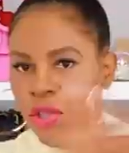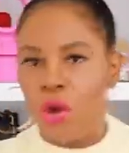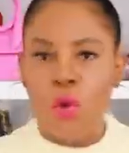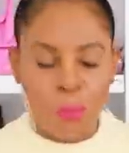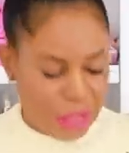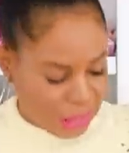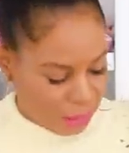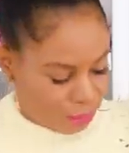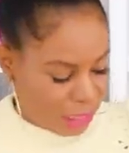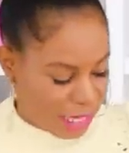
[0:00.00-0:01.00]
The
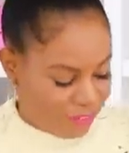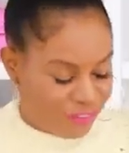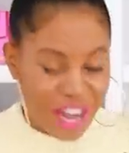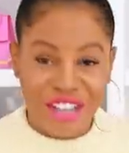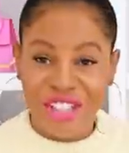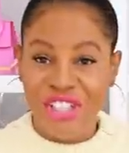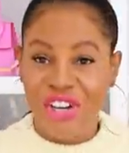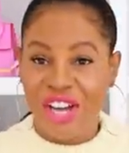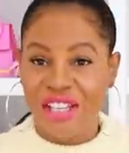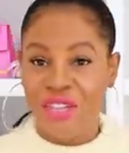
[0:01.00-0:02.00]
opening, but I finally
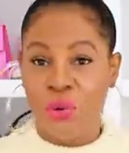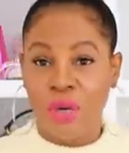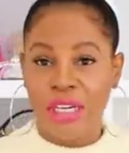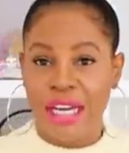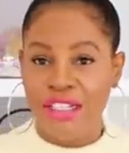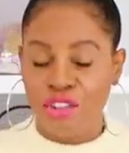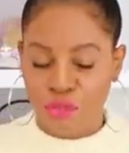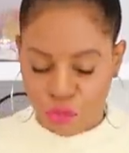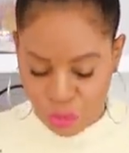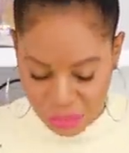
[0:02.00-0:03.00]
got an organizer
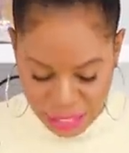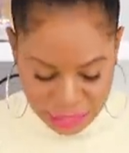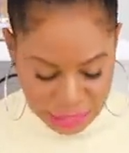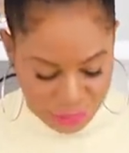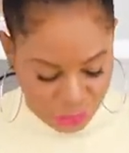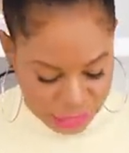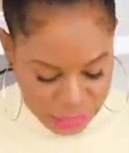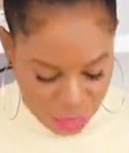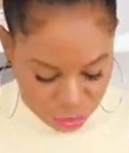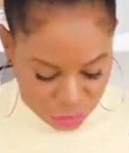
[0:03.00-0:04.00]
for it, and it
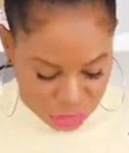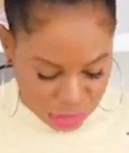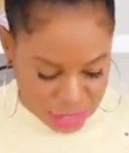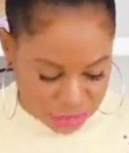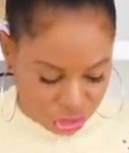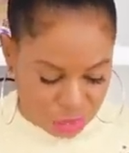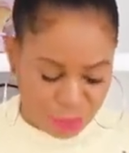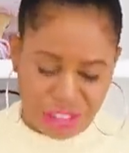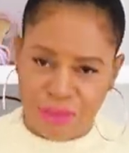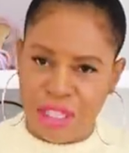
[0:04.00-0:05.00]
really helped with the last trip
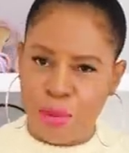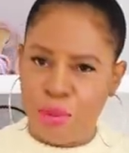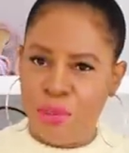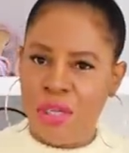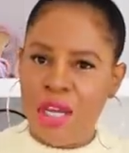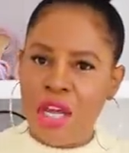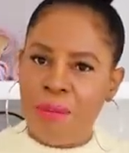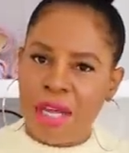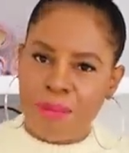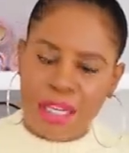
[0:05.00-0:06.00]
because I was able to put
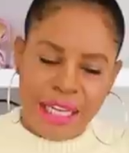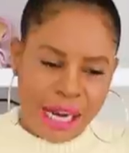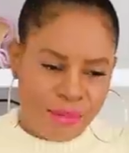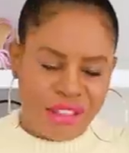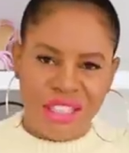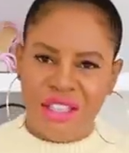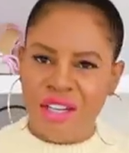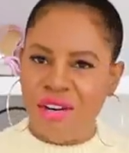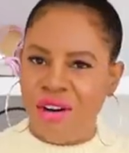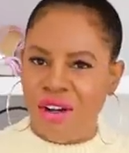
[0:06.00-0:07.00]
my big cameras in
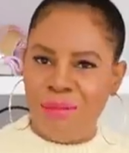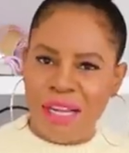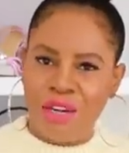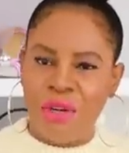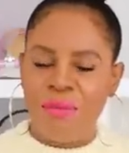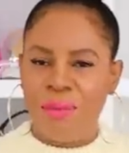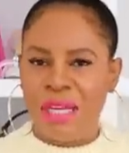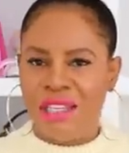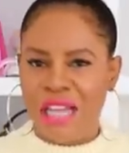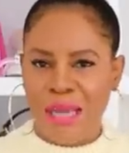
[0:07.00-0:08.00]
there, all my equipment,
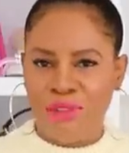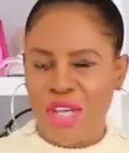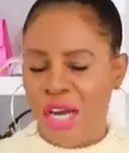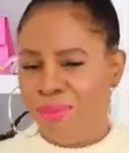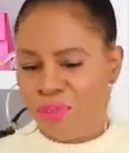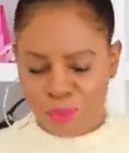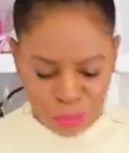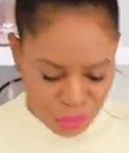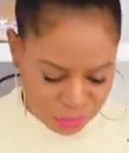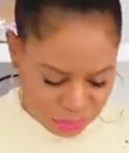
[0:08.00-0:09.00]
my laptops,
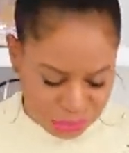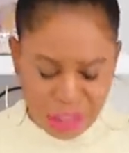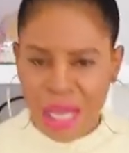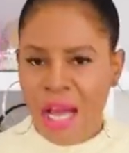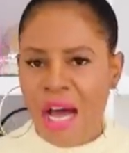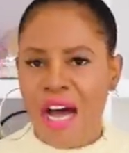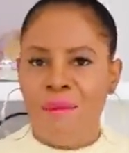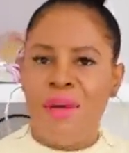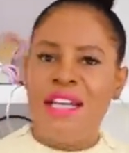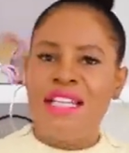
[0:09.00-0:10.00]
books,
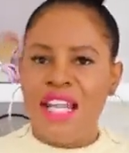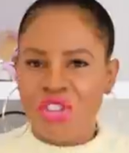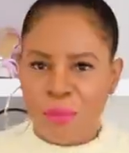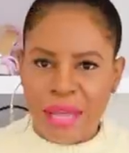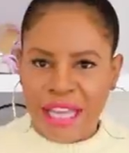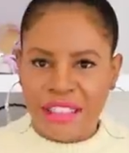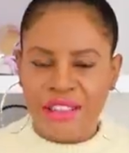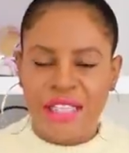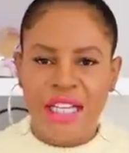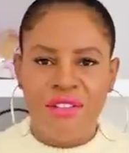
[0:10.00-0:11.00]
um, another bag
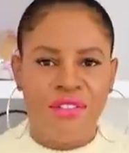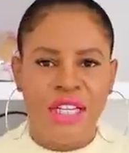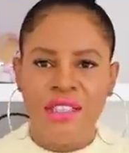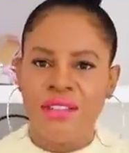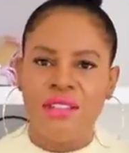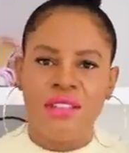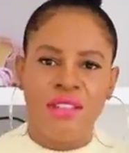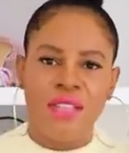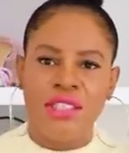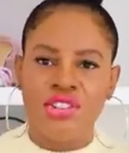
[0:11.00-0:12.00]
inside of it.
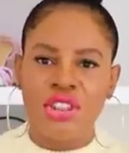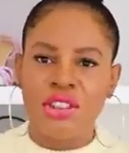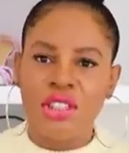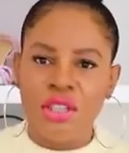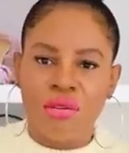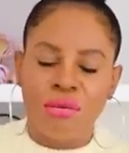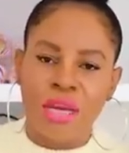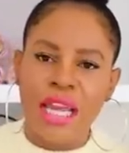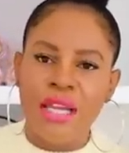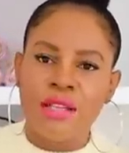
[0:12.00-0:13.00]
It's just a
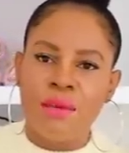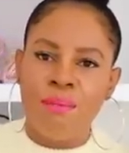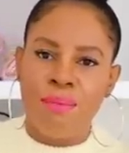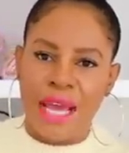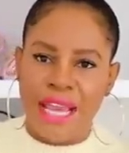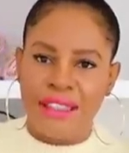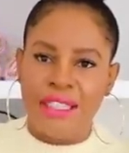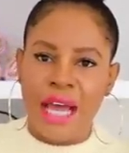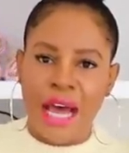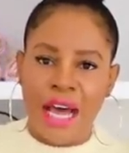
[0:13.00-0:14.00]
great bag
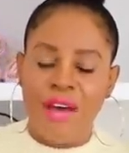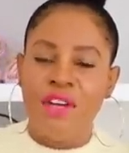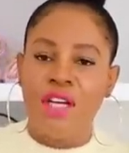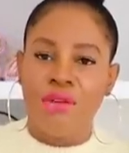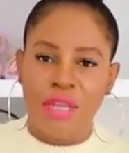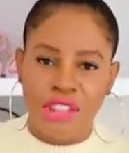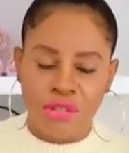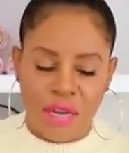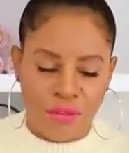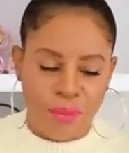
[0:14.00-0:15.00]
to have, a great
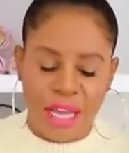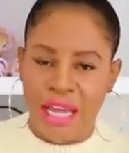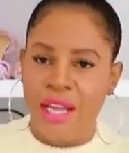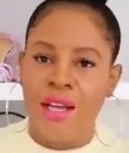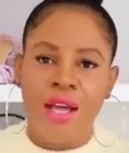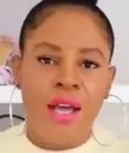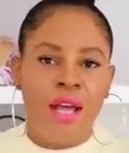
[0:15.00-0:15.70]
travel bag.